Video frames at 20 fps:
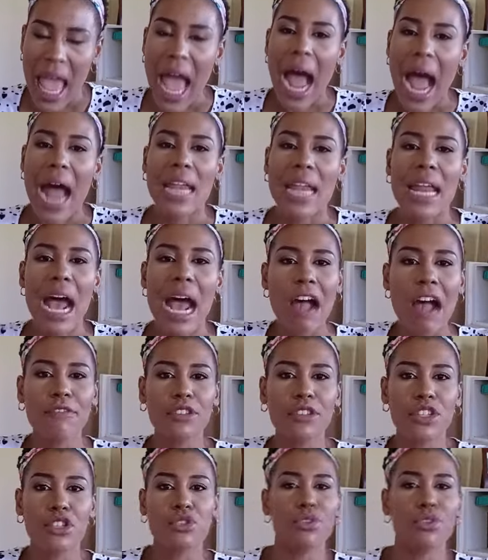And
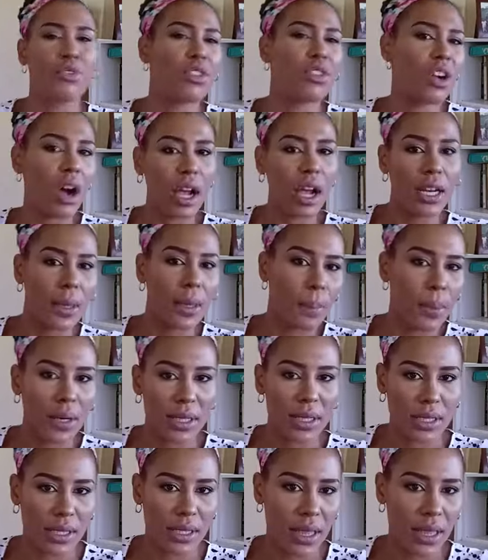after you've got the
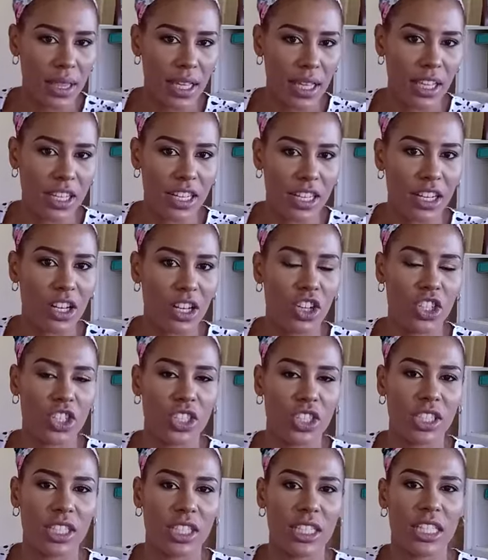person thinking
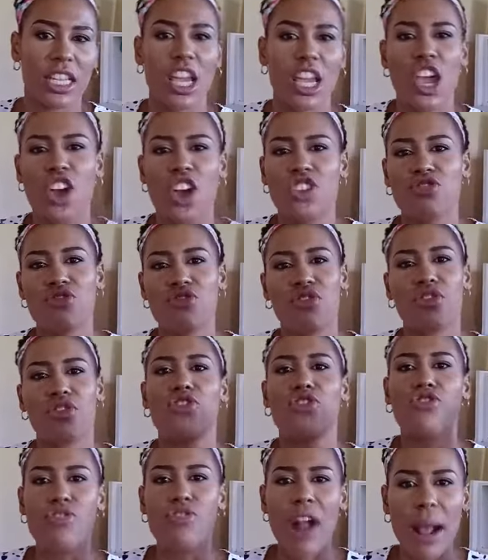logically, you've
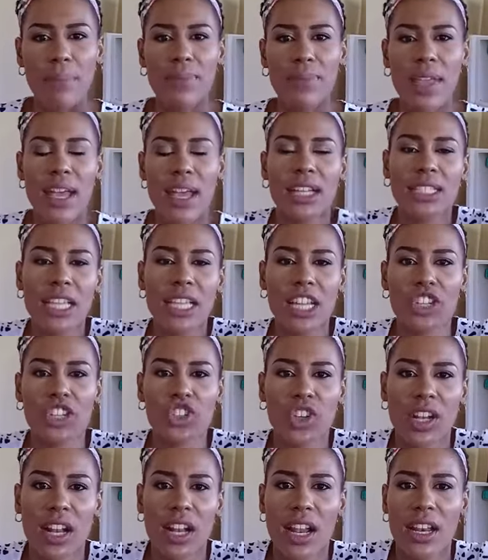grabbed their
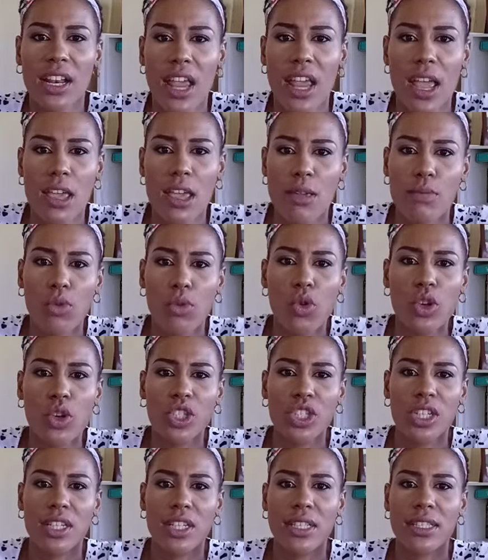attention and their
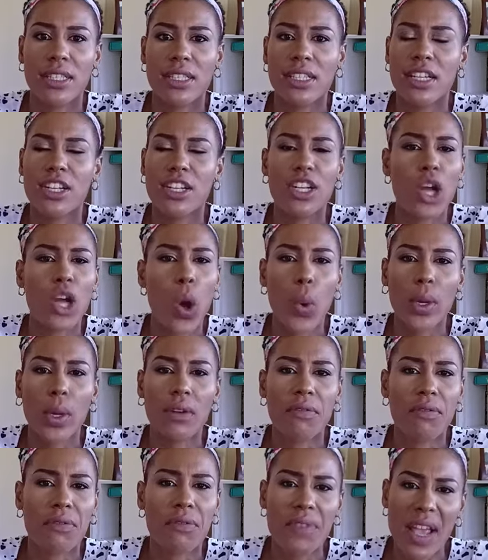emotions, they are now
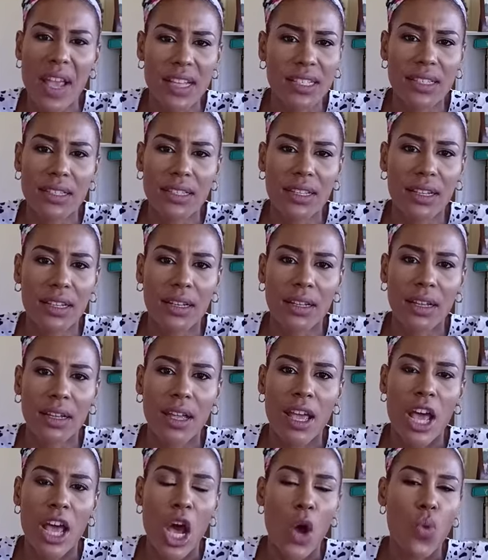invested.
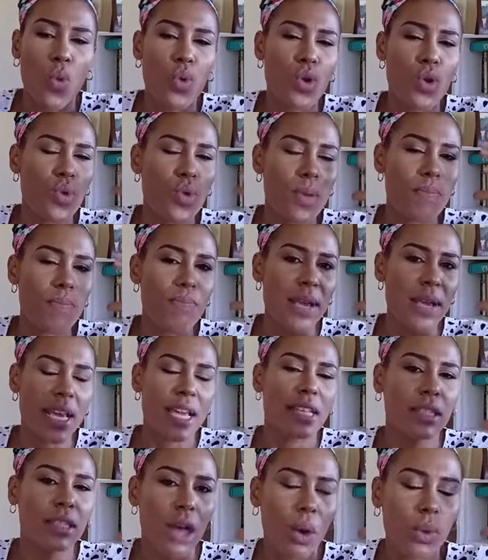We
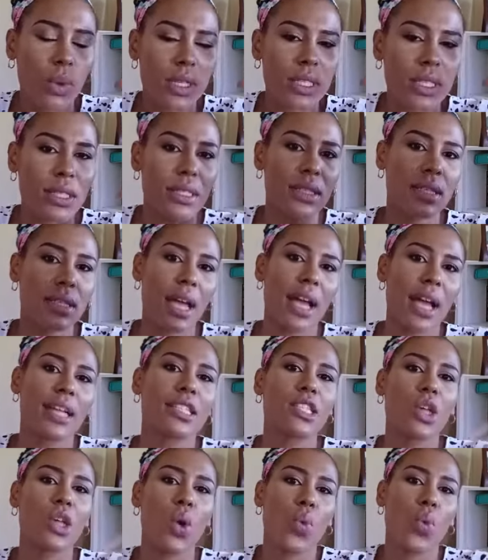repeat our
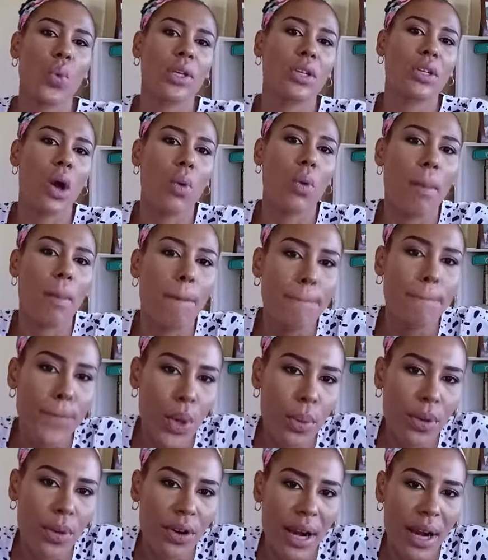stance with our
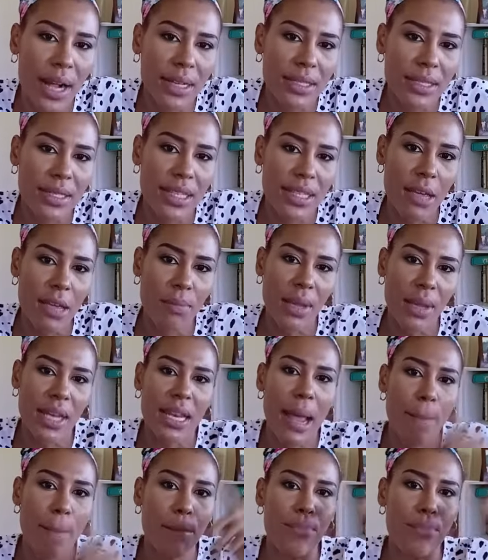boomerang statement
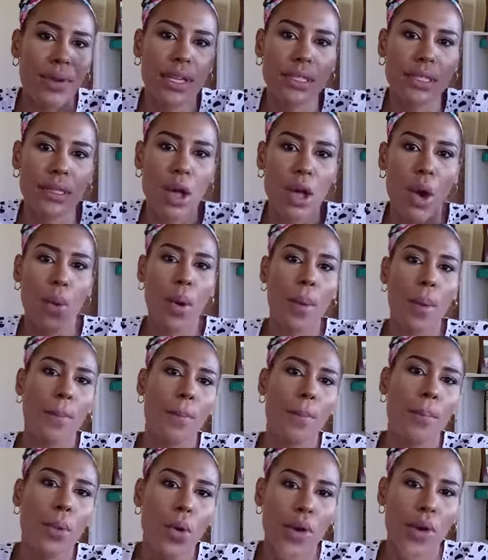that brings our
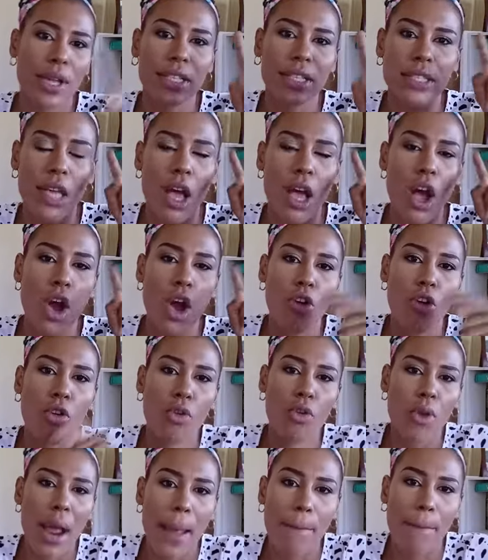point
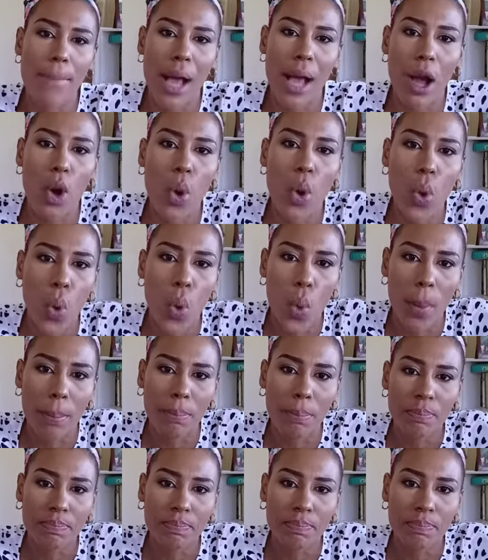right back home.